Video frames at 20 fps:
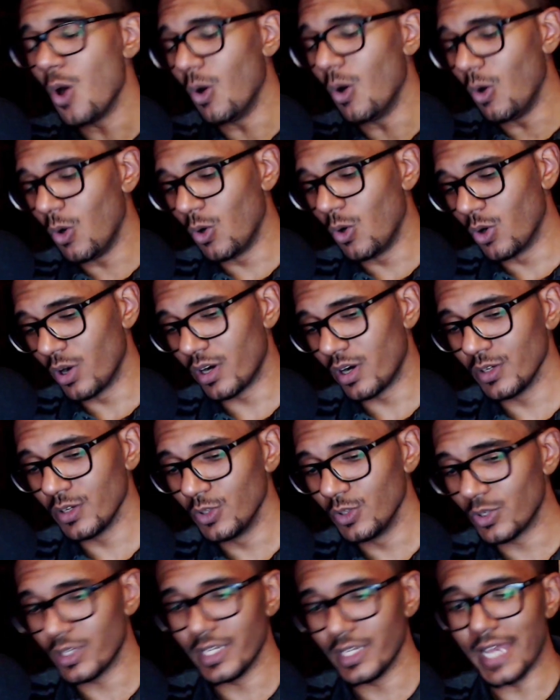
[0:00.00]
or
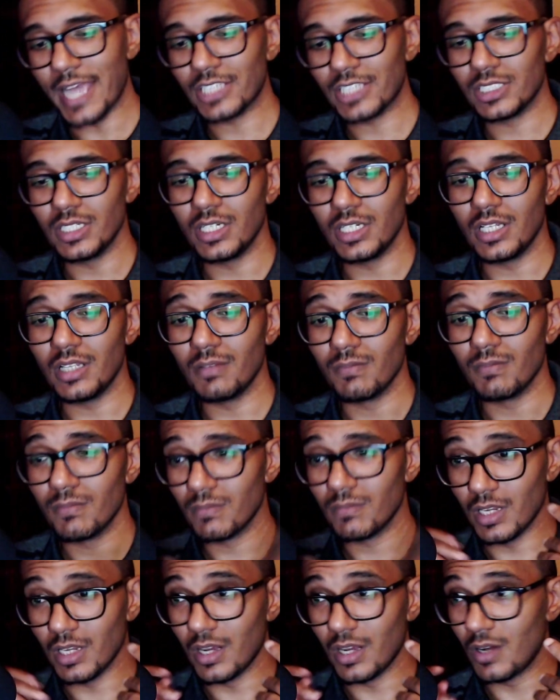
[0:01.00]
you could actually
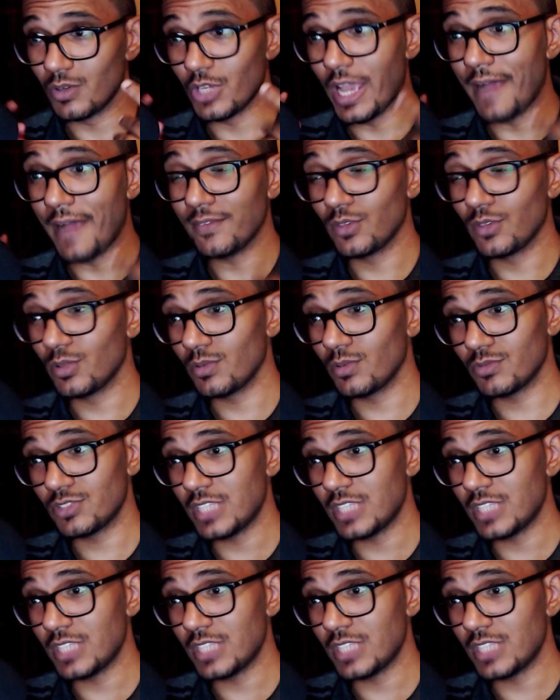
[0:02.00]
you know you have to